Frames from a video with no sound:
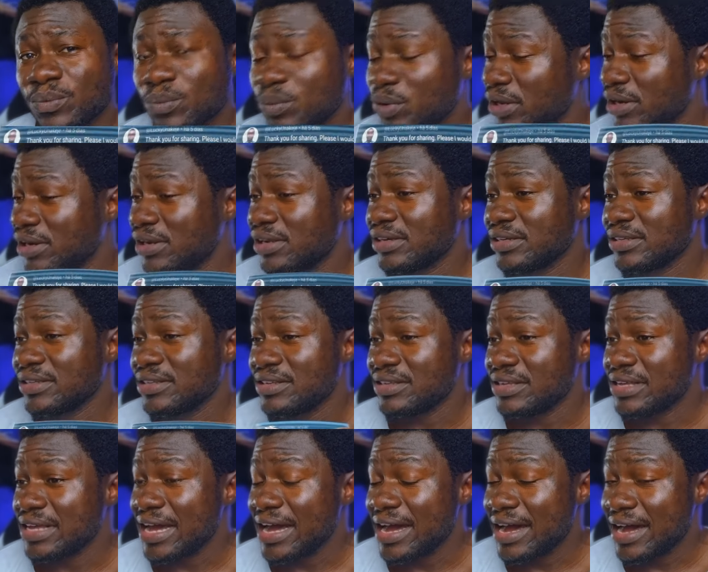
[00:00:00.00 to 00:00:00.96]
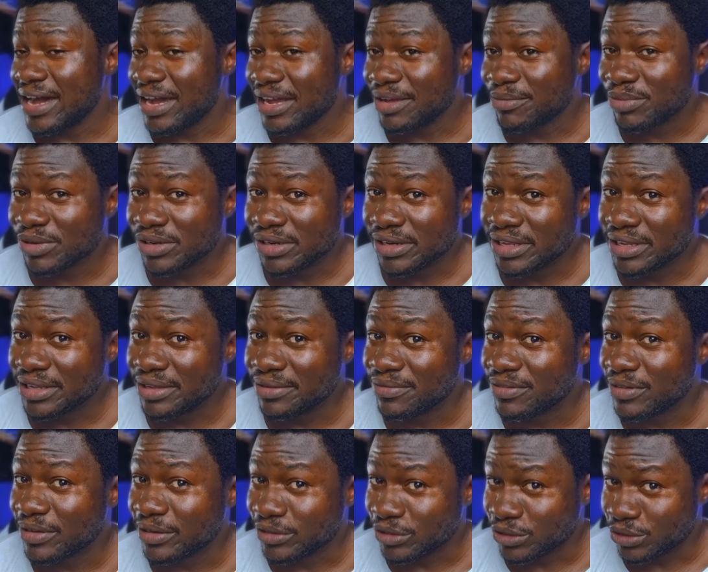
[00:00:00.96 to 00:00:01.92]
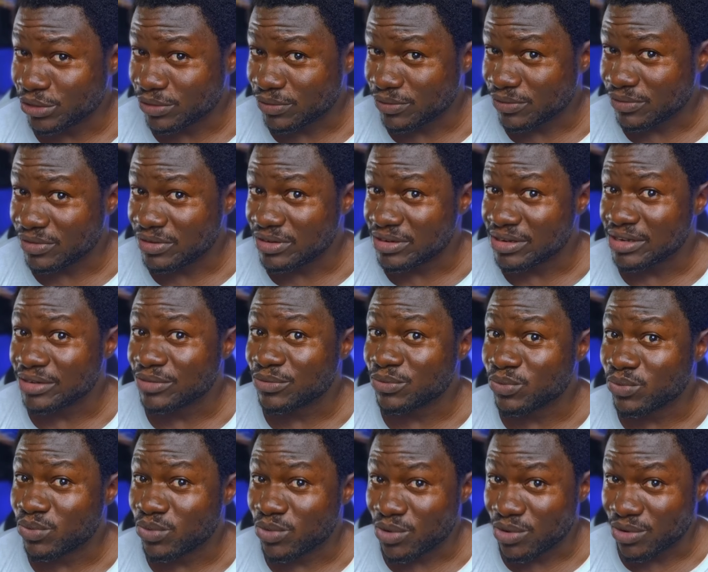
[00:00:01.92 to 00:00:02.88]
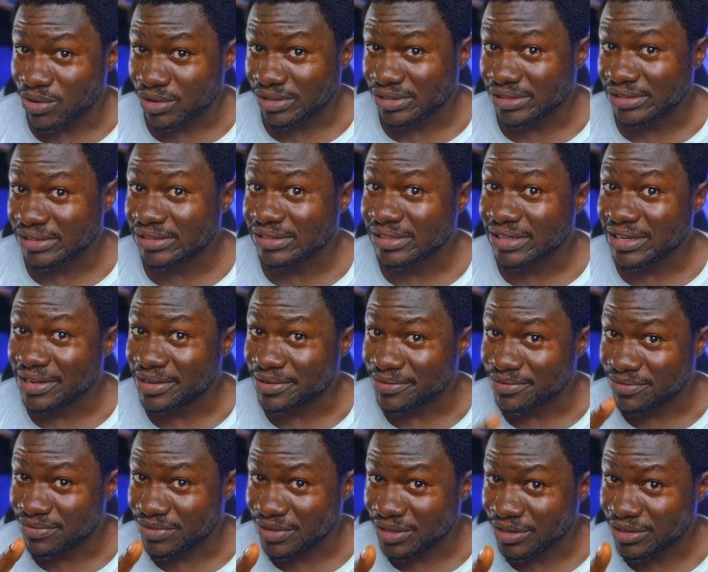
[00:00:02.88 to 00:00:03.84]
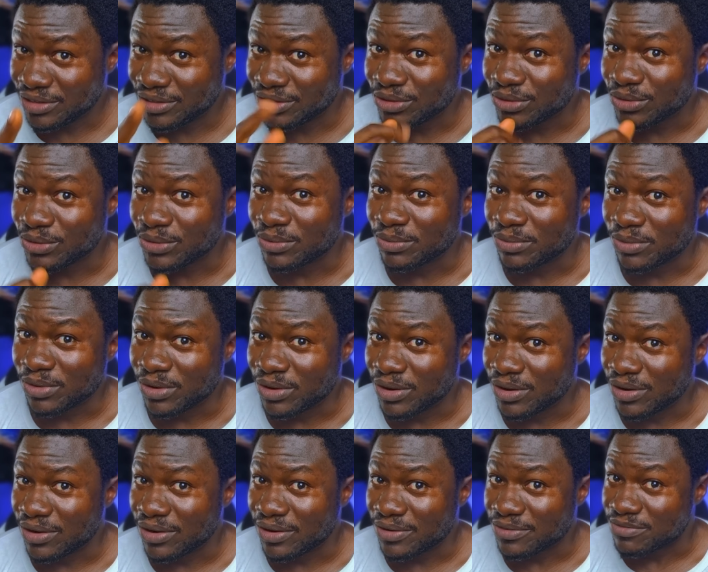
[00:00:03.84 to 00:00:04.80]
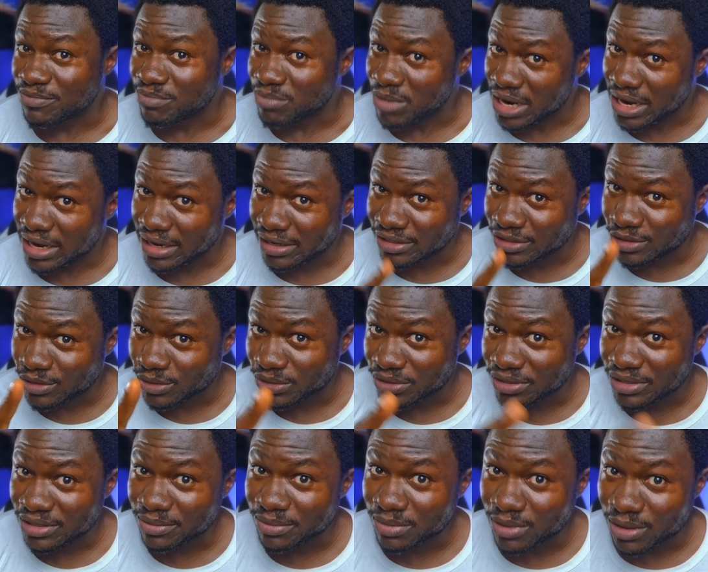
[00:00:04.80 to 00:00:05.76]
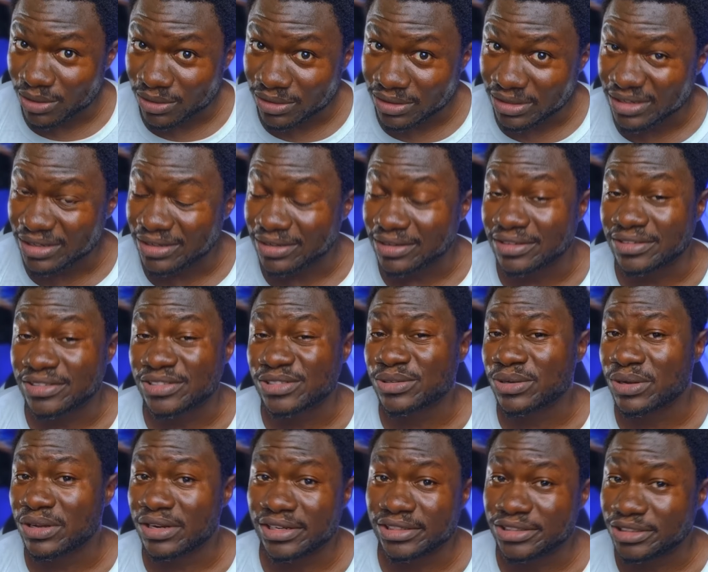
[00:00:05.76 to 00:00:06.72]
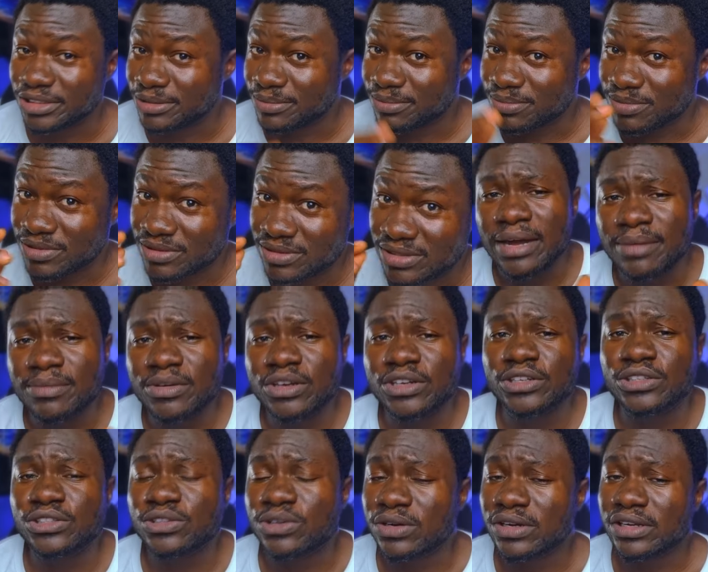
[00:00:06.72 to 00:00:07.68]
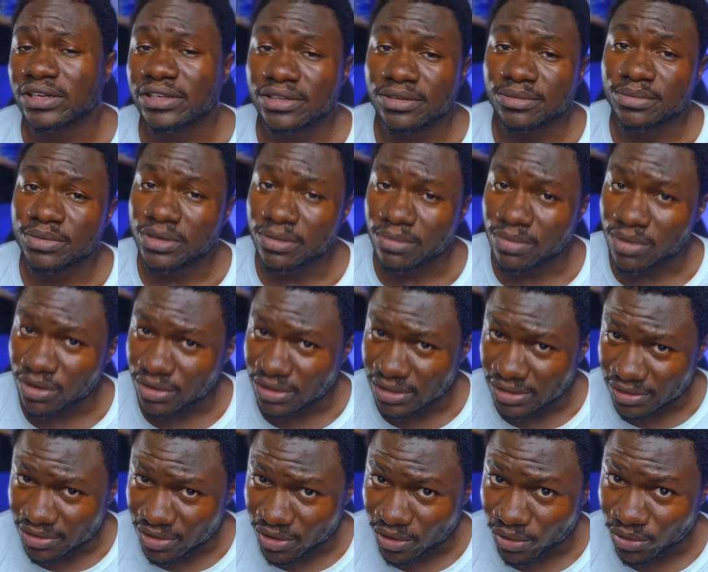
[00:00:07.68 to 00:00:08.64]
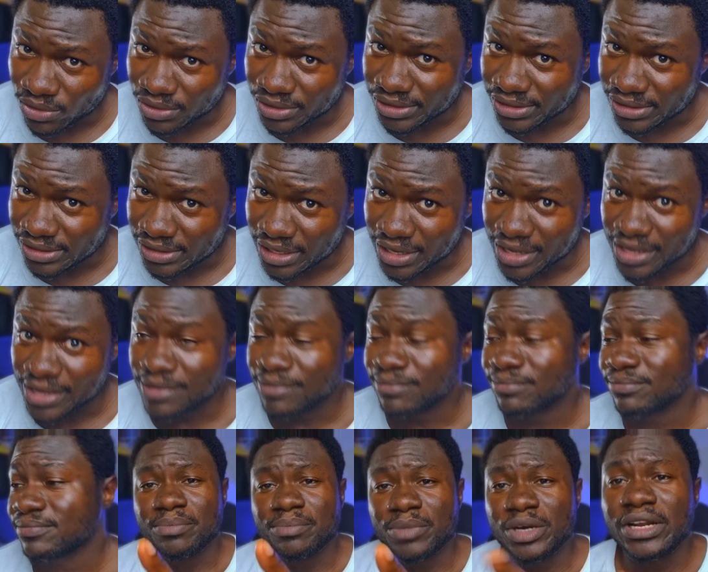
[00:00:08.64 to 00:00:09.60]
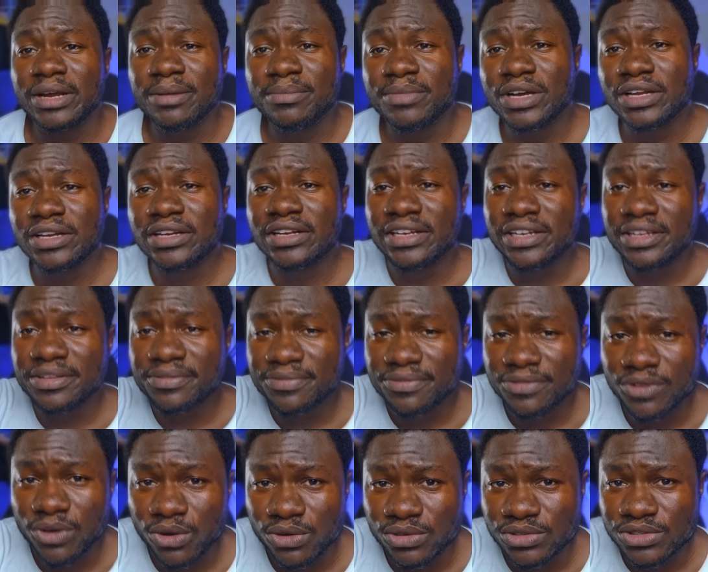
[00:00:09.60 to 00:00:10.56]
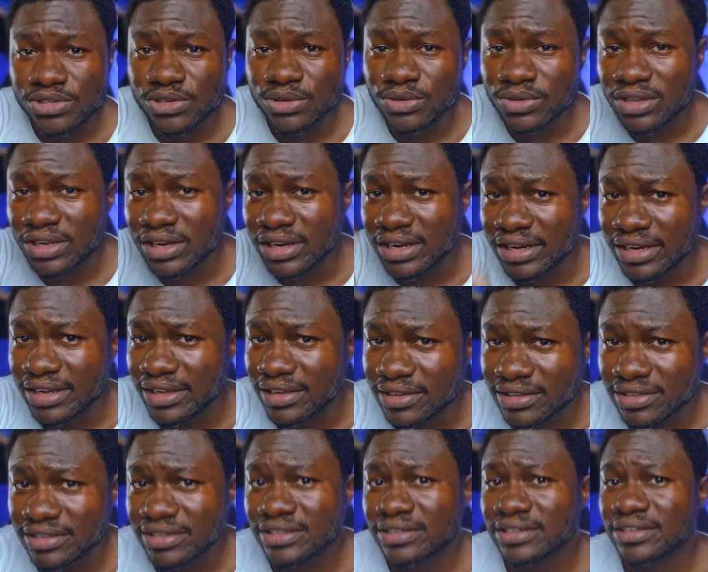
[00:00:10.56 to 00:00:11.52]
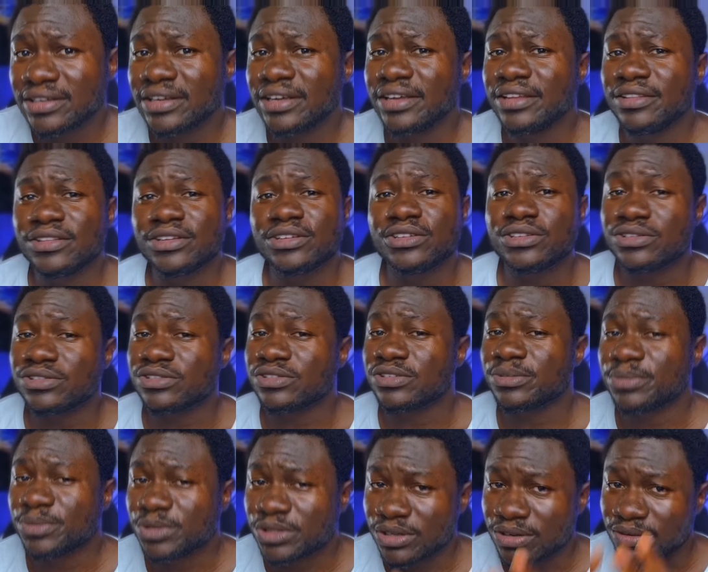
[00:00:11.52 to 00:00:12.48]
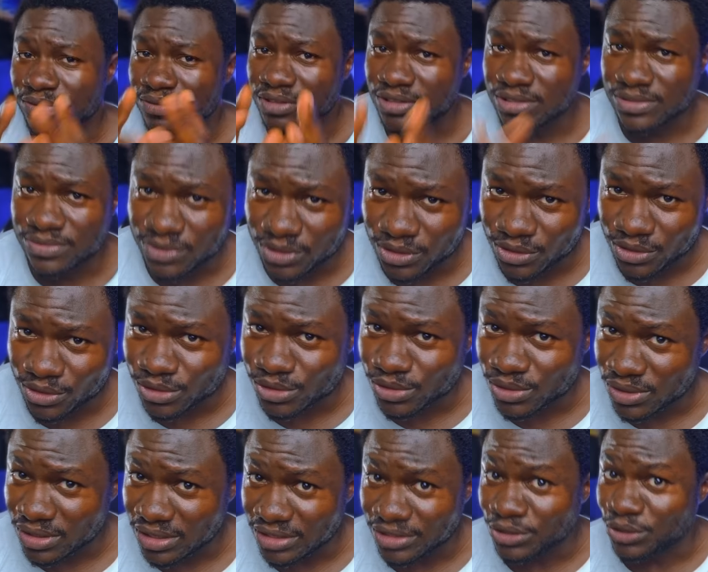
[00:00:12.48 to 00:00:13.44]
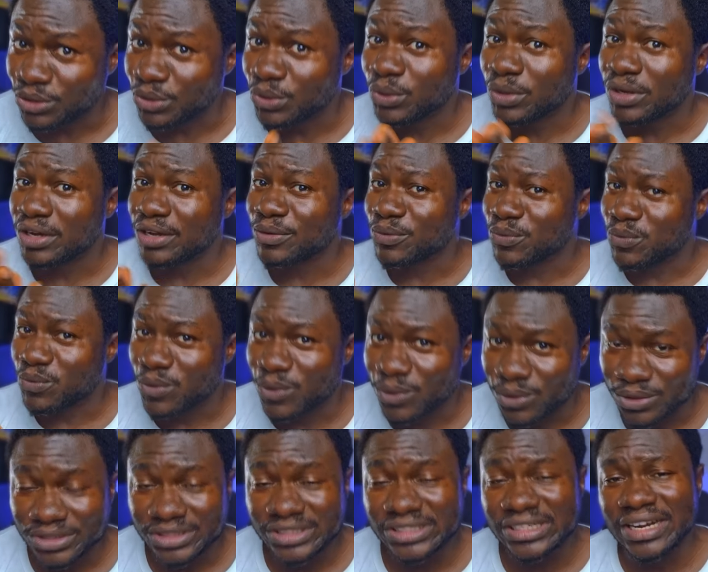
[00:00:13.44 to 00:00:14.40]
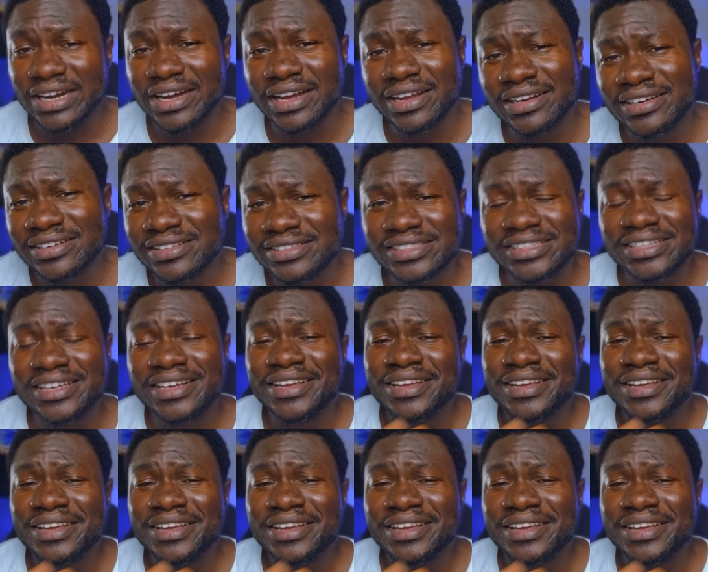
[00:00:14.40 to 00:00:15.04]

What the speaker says: Well, Lucky, I believe that you've not watched a video of mine talking about the scholarships. I'm going to talk a little bit about it all the same, but I'm going to leave also the link in the description of this video so that you can watch. And